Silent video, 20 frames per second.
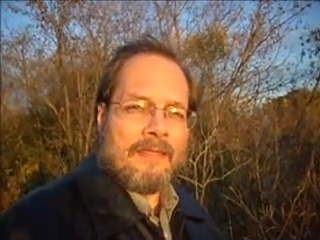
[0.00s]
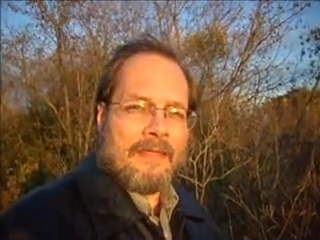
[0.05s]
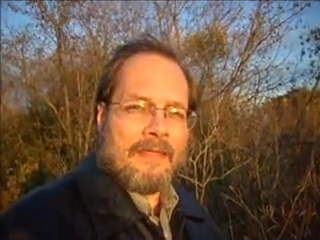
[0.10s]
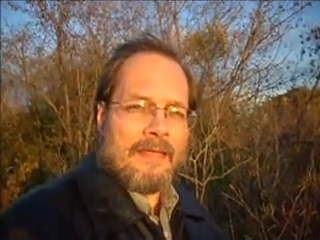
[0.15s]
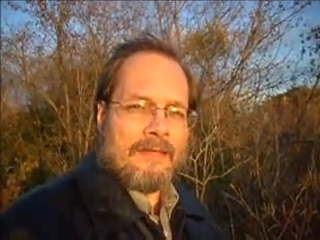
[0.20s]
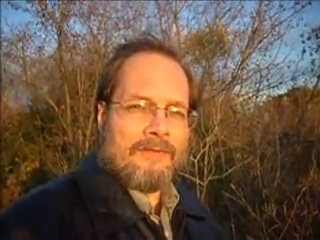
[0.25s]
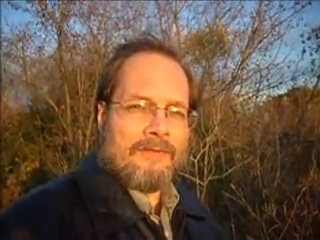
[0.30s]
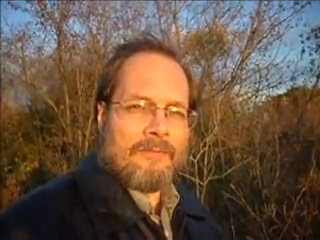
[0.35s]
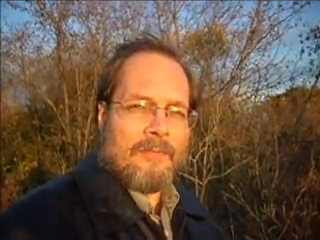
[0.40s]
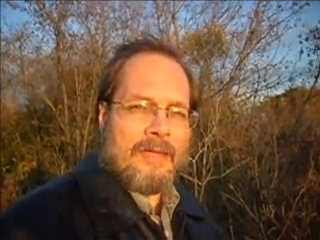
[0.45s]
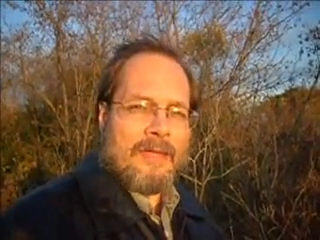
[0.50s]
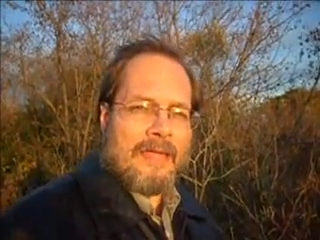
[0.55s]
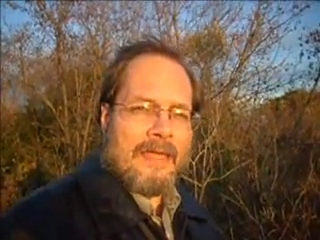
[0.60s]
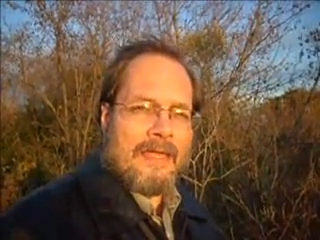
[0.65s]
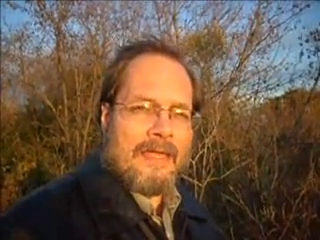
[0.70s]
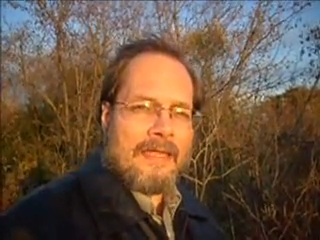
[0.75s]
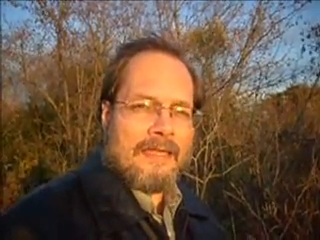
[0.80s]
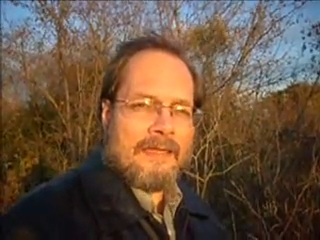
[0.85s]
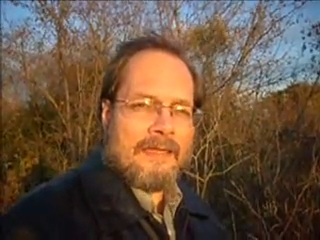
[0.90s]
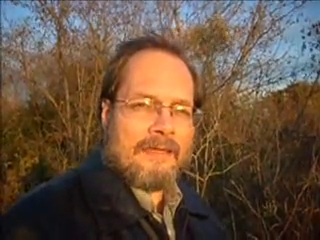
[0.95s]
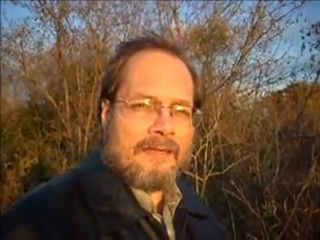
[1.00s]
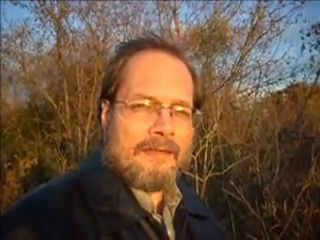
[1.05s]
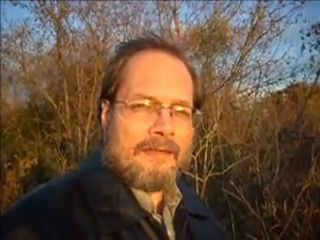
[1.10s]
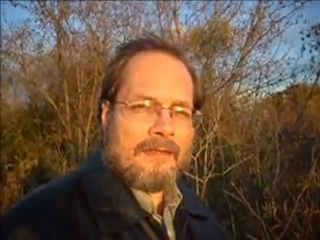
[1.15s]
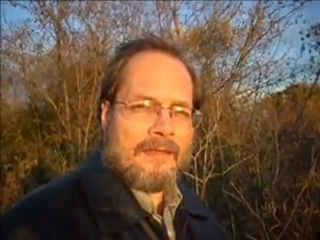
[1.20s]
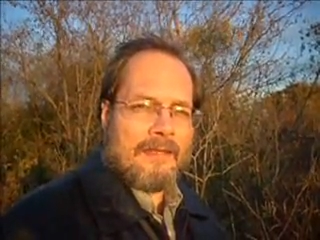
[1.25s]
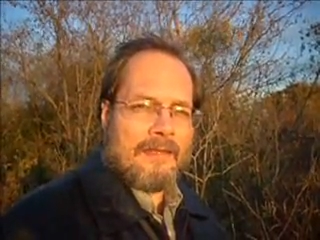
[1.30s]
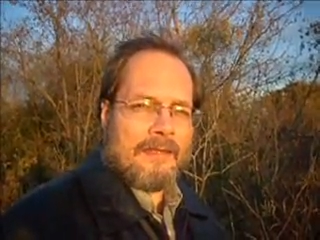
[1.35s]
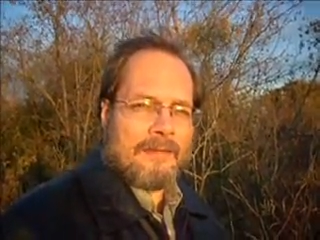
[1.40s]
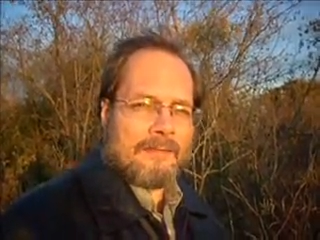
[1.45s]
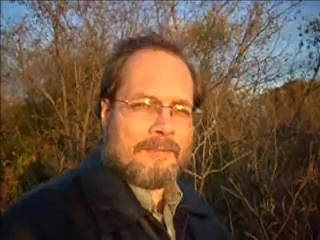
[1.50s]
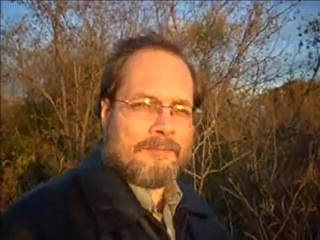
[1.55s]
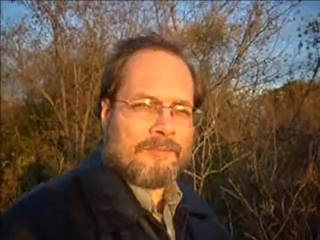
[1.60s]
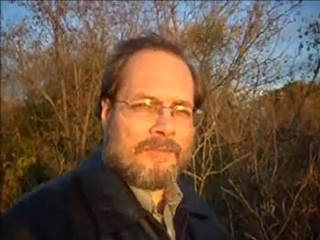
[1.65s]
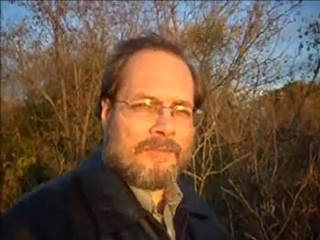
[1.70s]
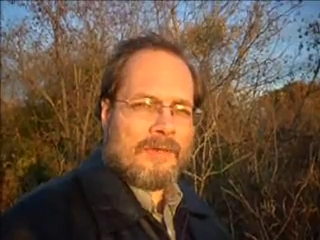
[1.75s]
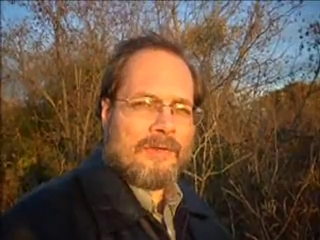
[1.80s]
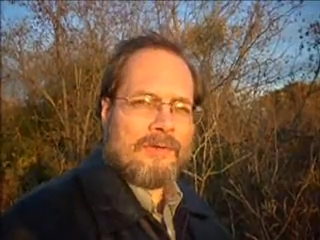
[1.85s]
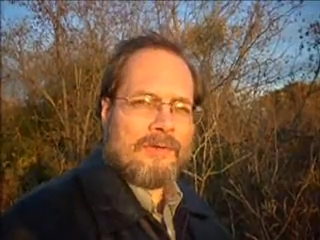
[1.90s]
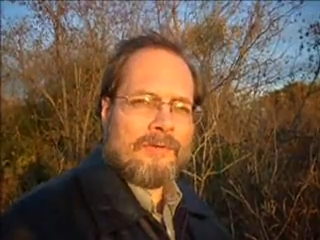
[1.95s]
That's my um,
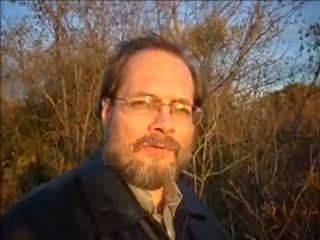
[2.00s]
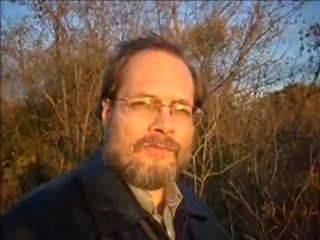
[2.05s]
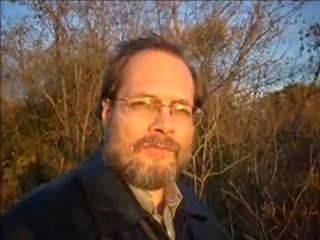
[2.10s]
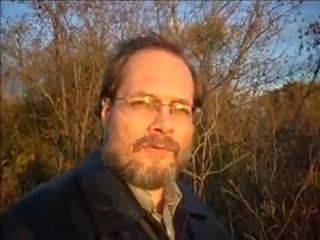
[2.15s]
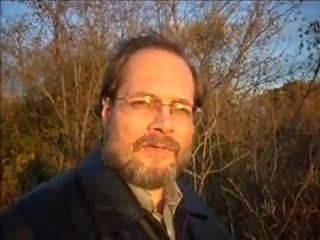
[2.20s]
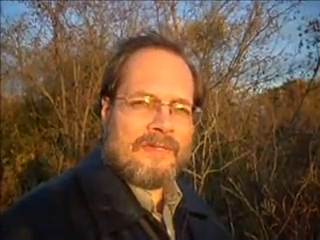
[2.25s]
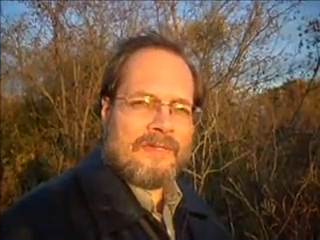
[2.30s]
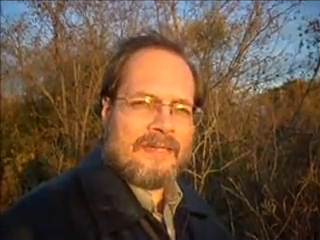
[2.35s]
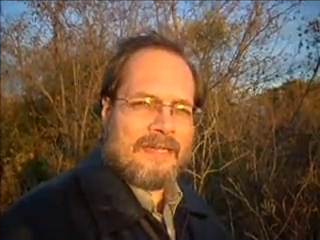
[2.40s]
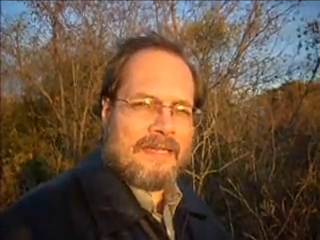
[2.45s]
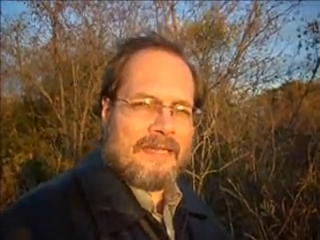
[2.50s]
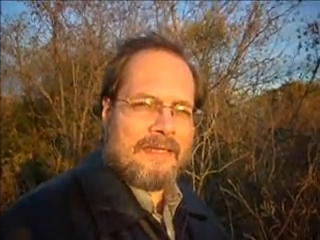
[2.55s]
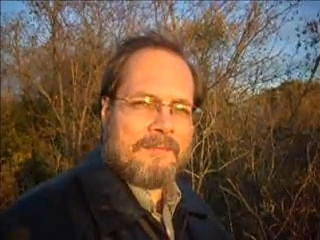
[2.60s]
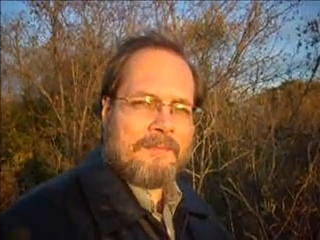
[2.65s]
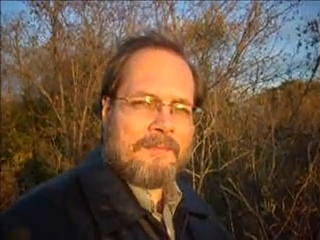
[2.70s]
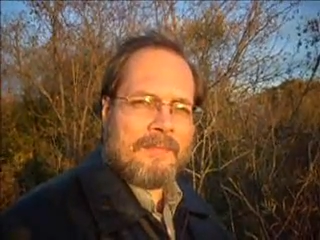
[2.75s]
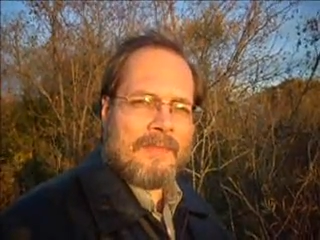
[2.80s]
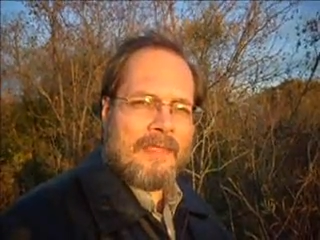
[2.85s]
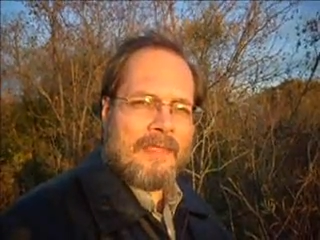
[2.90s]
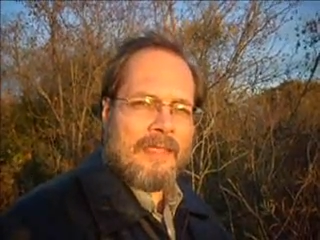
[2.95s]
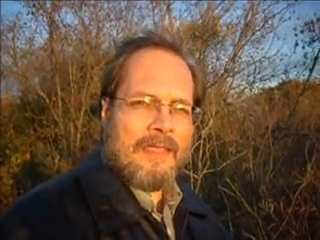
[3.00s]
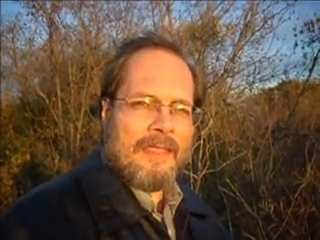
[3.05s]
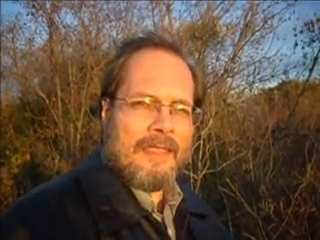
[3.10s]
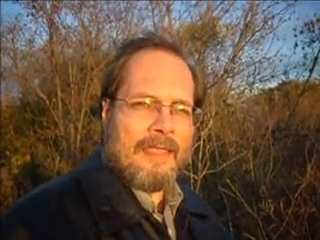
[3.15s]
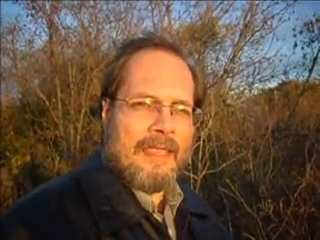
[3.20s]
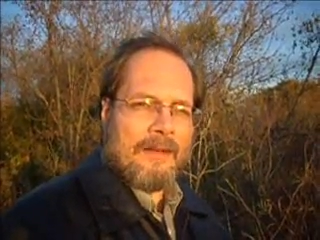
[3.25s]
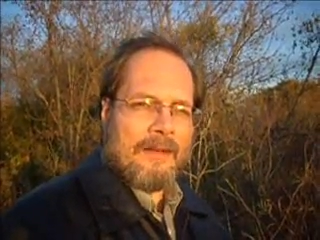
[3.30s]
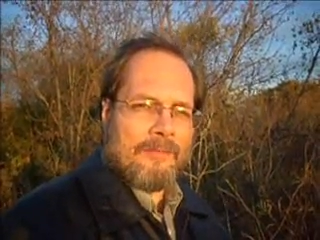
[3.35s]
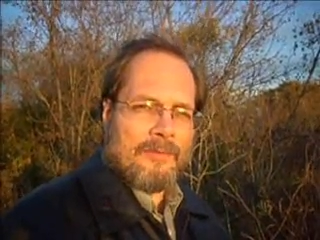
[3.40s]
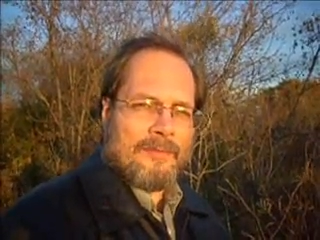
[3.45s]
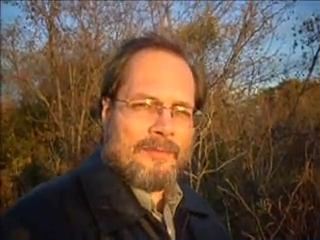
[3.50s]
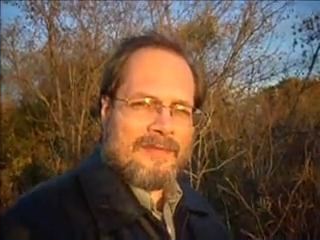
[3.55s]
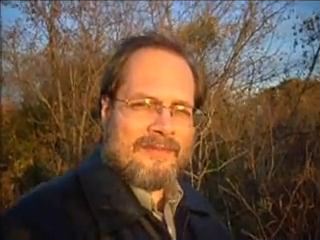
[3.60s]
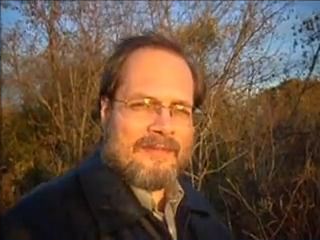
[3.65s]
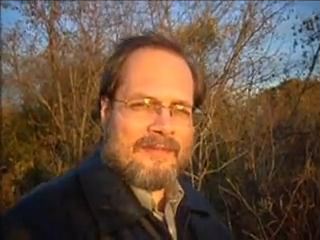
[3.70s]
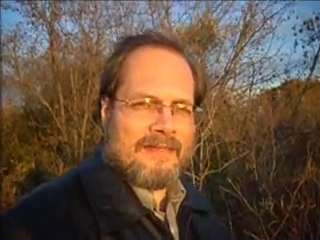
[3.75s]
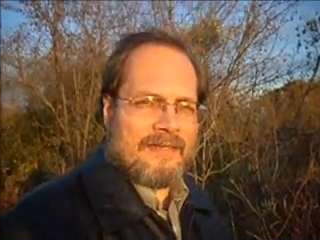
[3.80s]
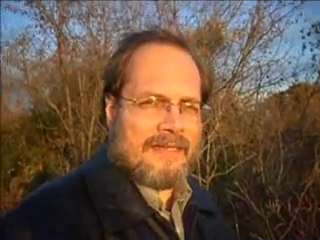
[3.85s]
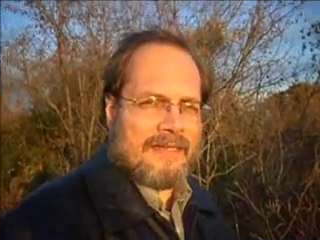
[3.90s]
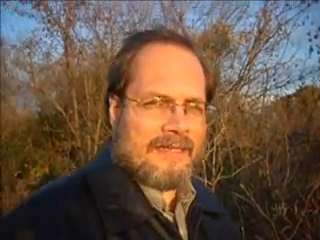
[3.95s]
news for today, and we'll be
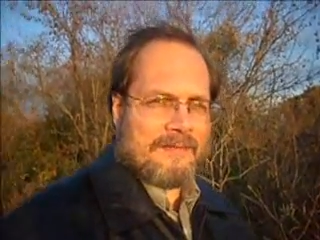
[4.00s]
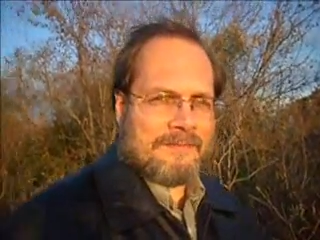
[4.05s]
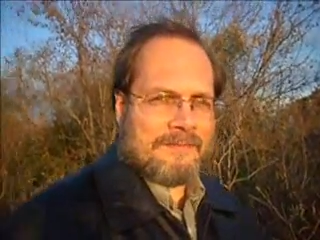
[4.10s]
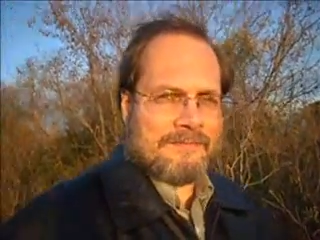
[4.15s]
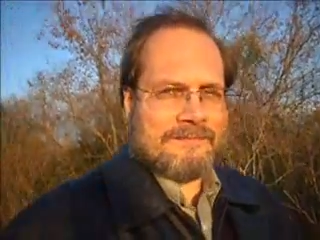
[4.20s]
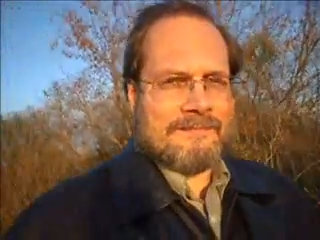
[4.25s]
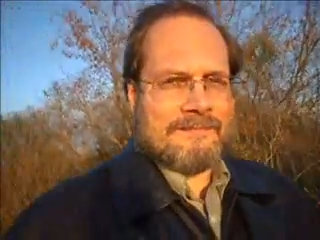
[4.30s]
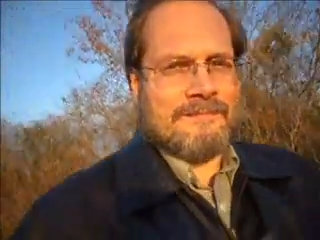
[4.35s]
seeing you.